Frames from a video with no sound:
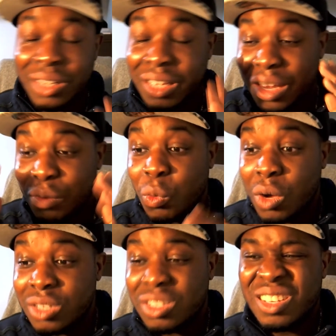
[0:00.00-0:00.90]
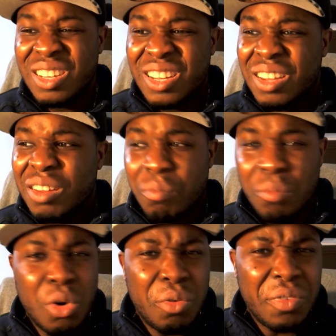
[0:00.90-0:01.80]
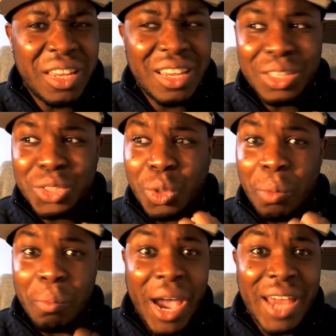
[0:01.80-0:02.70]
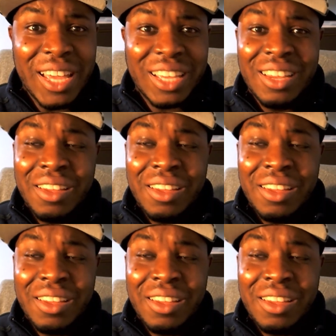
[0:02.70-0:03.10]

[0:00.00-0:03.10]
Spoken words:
It was moving, dramatic,